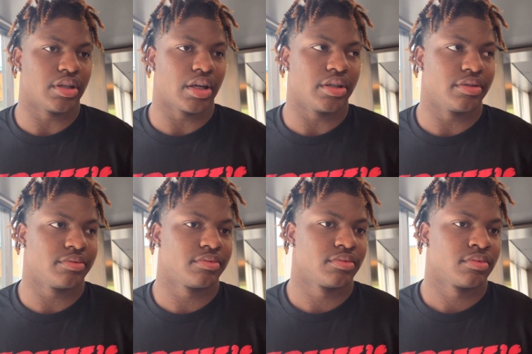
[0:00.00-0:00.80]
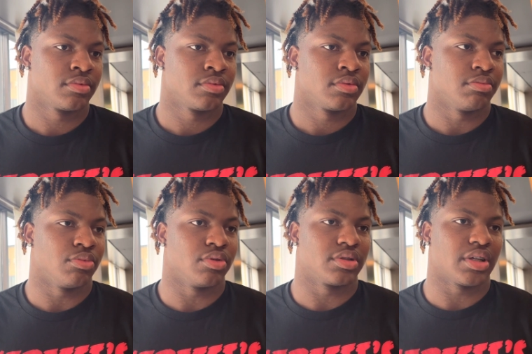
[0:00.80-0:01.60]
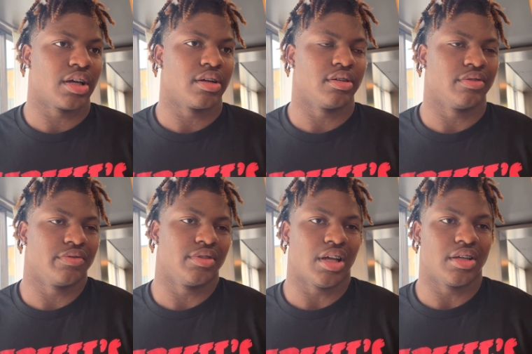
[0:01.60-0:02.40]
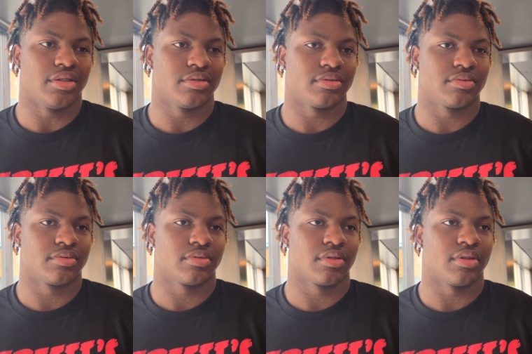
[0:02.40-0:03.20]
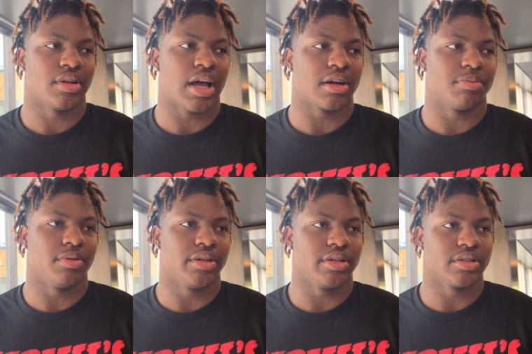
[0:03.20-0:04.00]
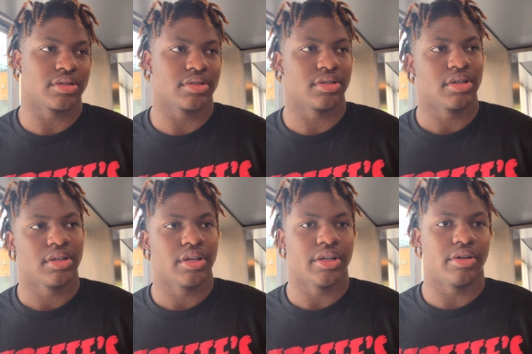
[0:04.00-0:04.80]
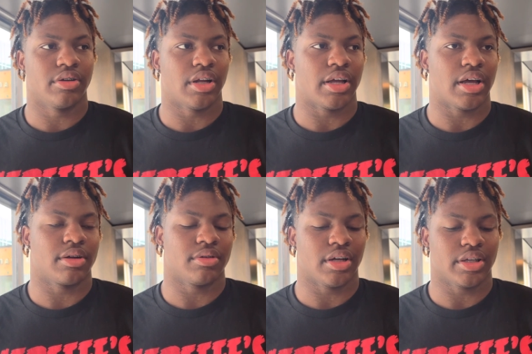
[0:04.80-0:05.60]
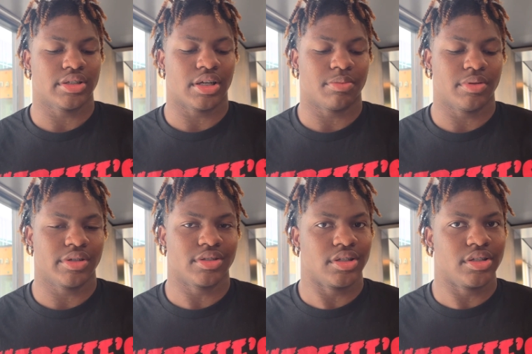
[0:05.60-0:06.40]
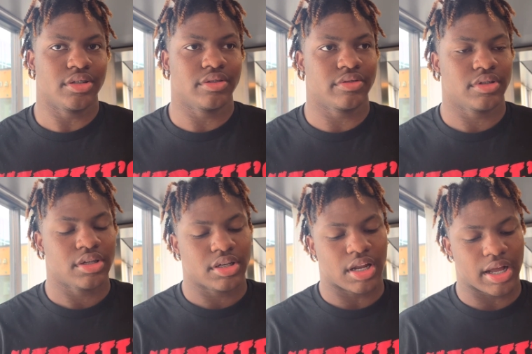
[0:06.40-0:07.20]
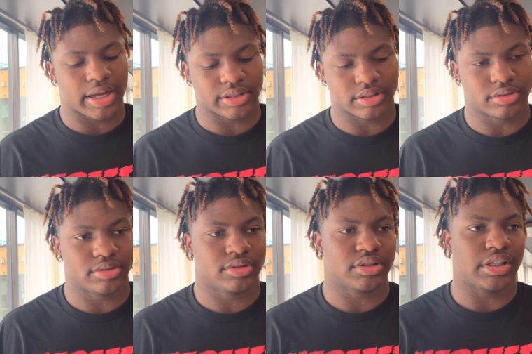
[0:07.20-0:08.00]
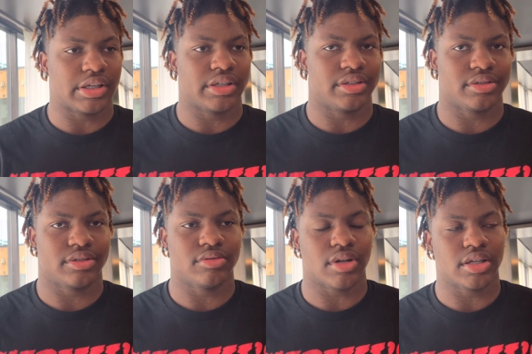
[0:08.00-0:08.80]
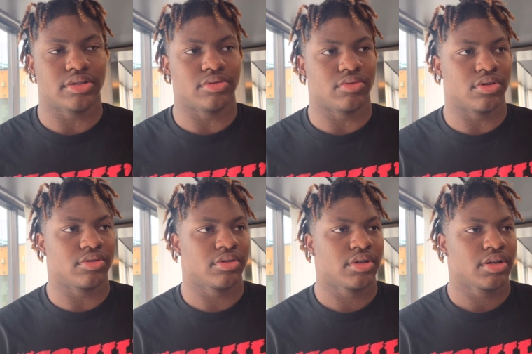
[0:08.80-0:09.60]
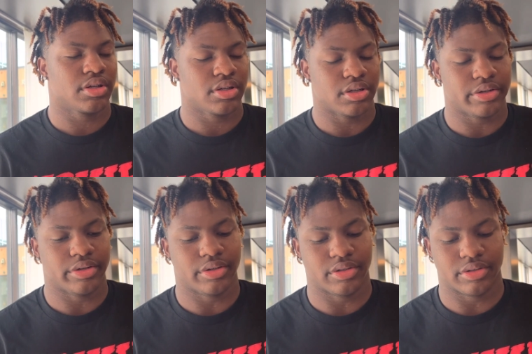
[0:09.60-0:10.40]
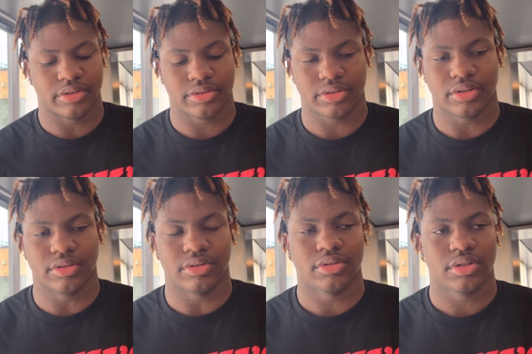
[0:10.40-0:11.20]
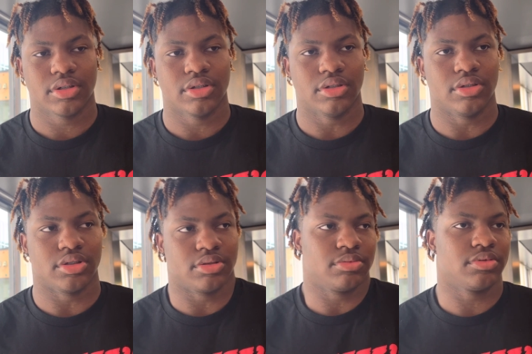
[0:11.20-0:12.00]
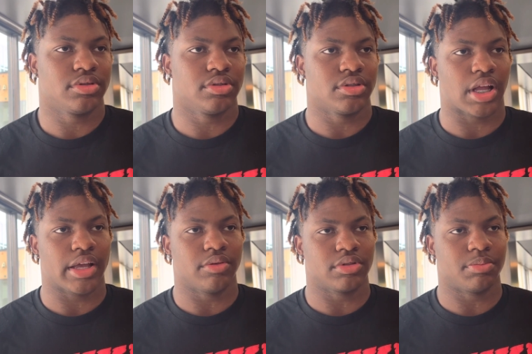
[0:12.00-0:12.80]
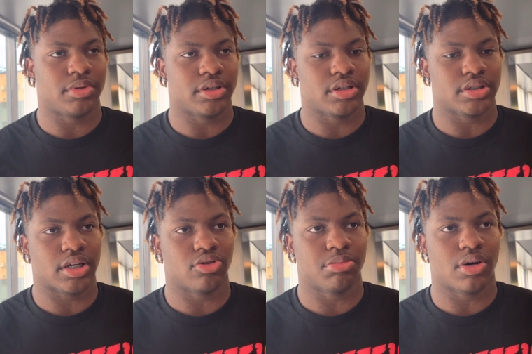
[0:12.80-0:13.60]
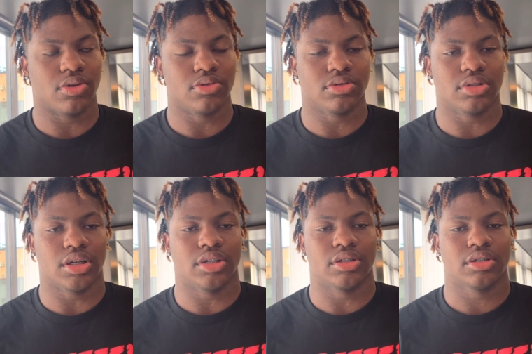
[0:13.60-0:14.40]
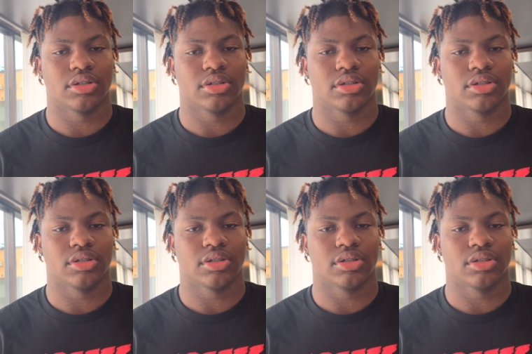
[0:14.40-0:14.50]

like more side of it, like how the players enter, like how the, I guess how the players live. Like I got to see it two nights in a row, um, so you know just hang with the players, hang with my host. Like